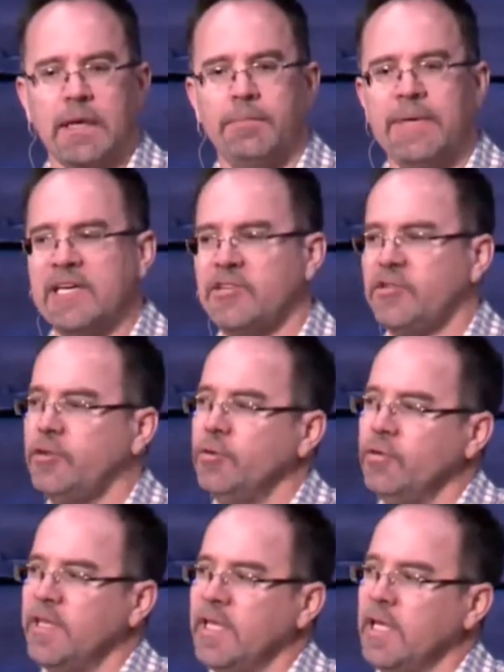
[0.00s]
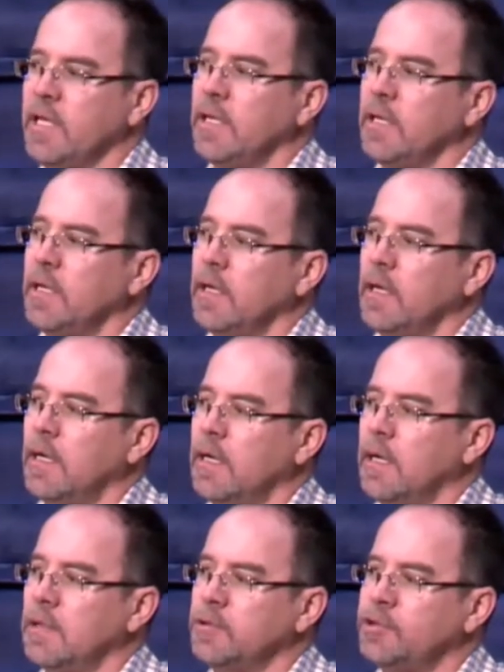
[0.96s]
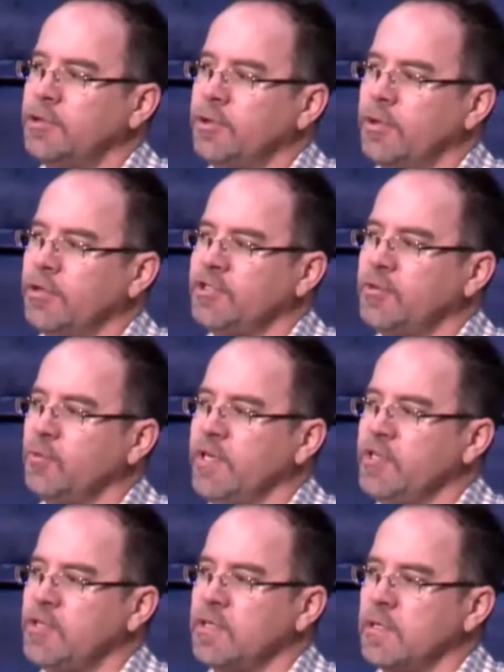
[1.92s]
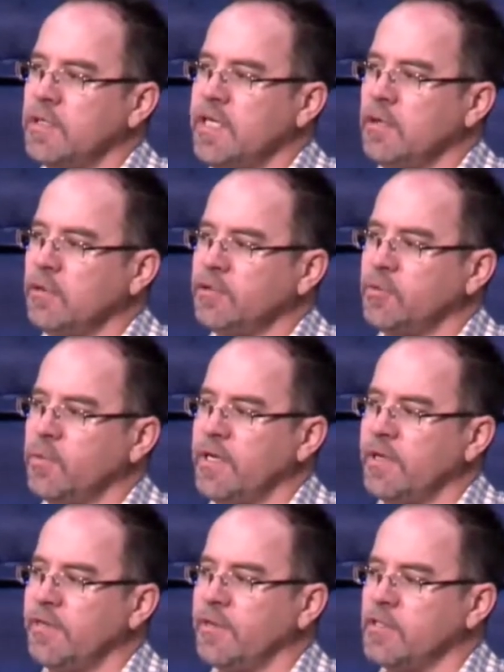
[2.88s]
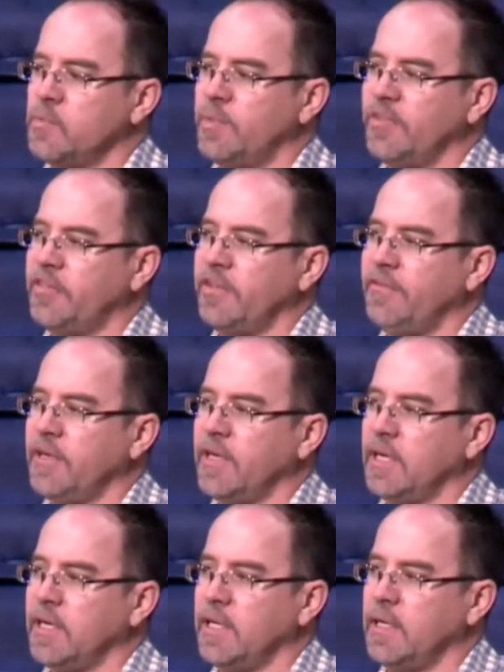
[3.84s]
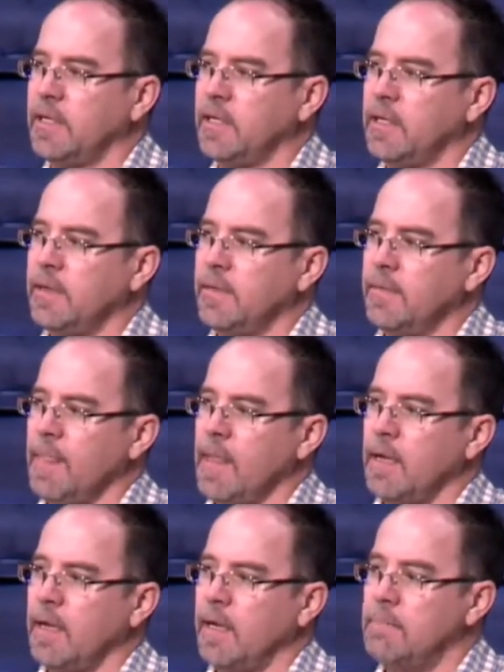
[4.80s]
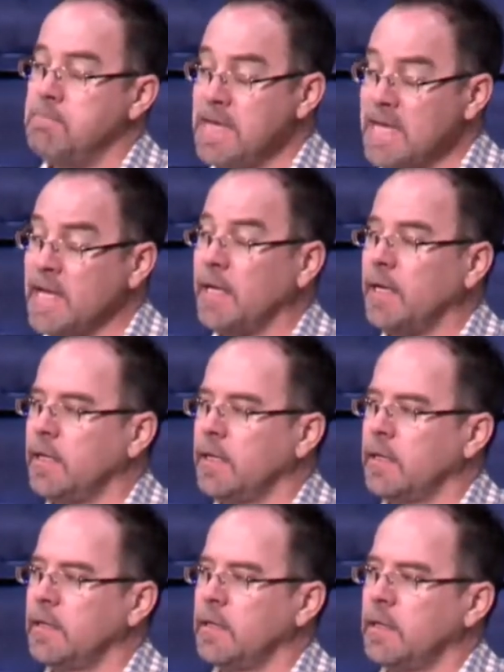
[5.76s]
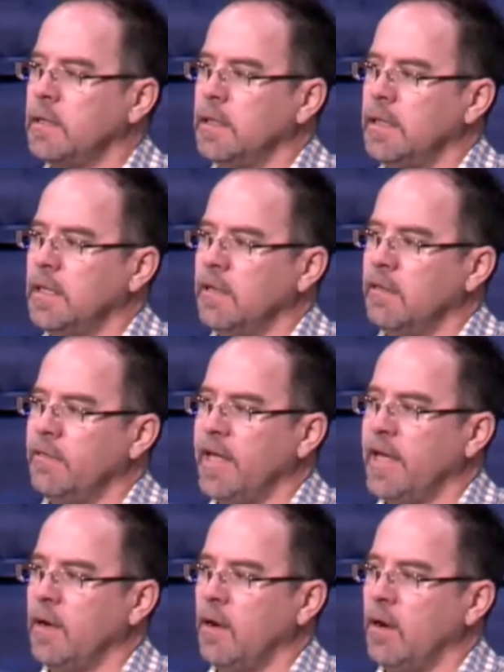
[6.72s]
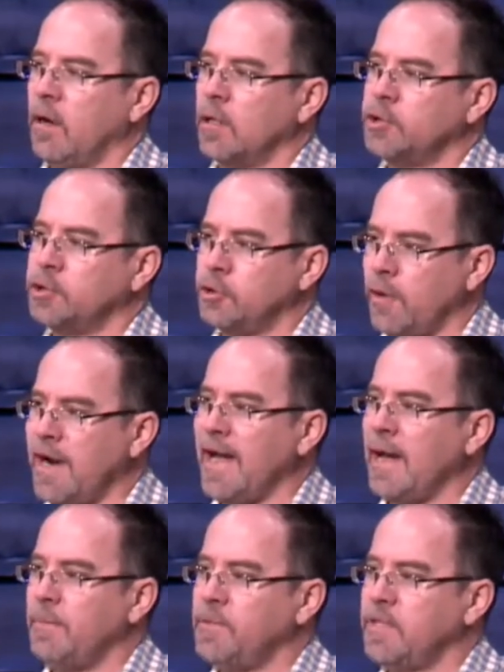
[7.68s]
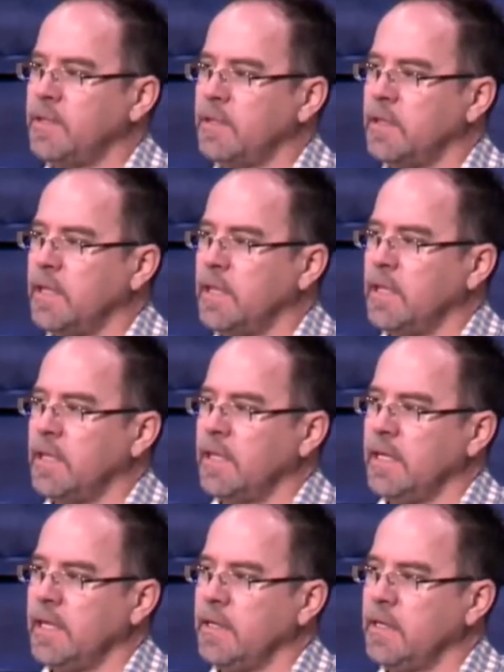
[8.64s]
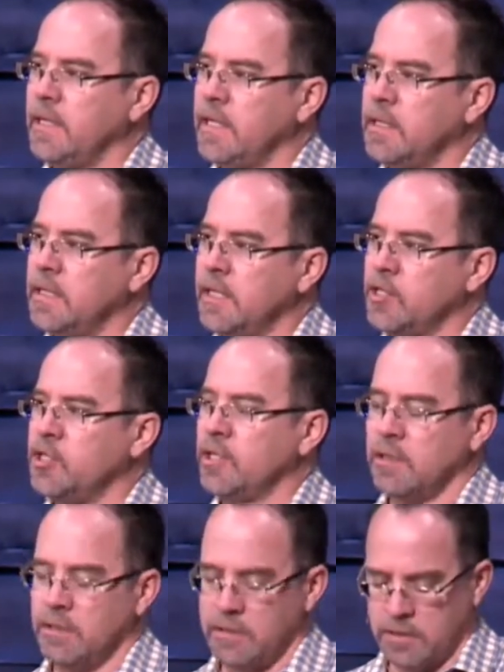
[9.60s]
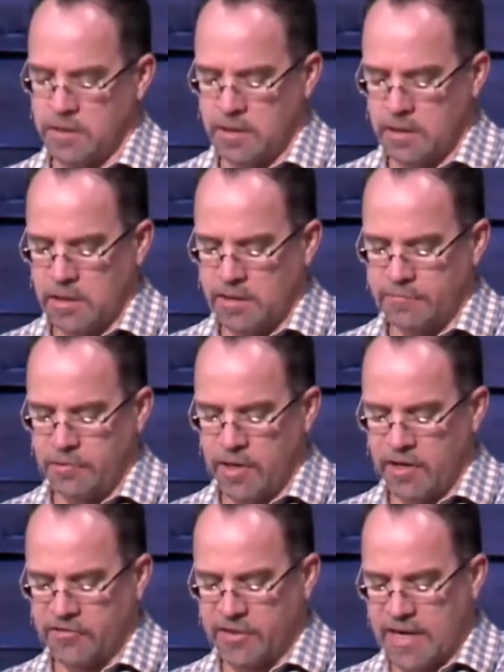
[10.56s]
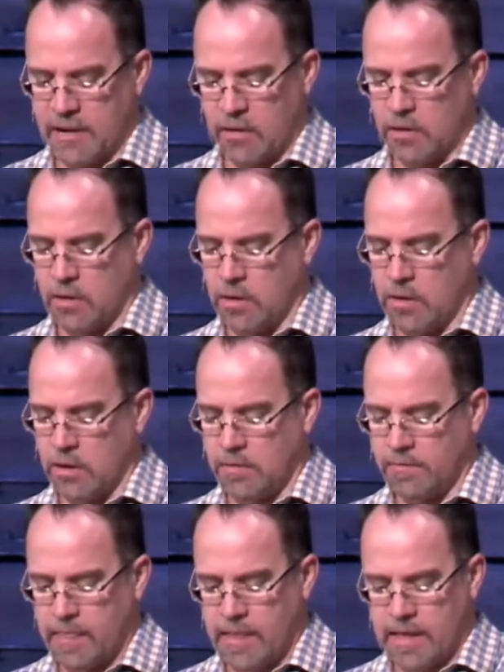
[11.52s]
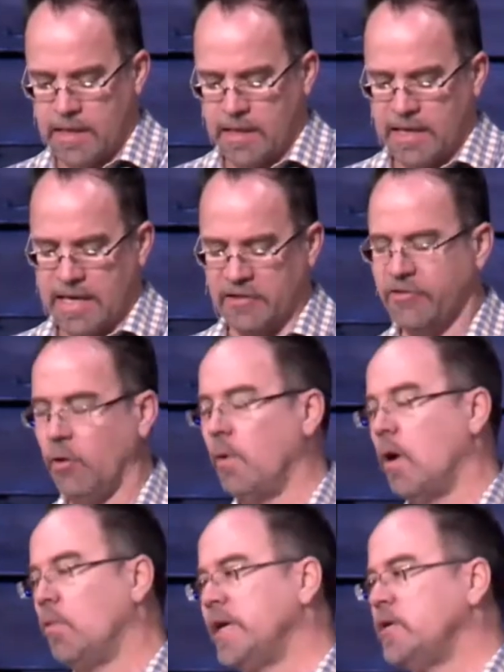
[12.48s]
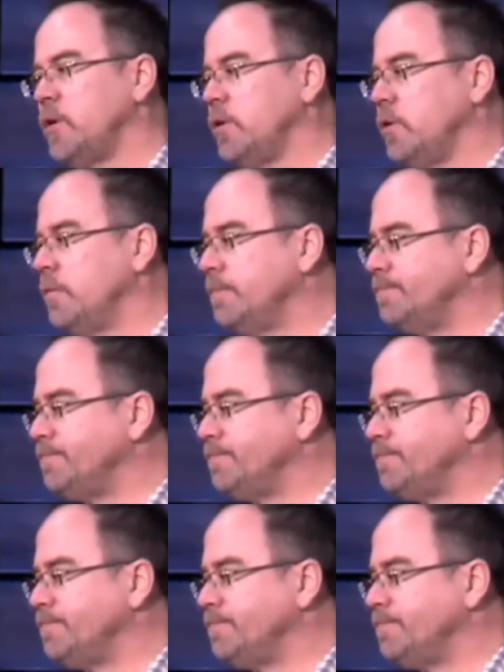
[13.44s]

piece to the church, which deals with specifically men that are trapped in the addiction of drugs and alcohol. And so what we do,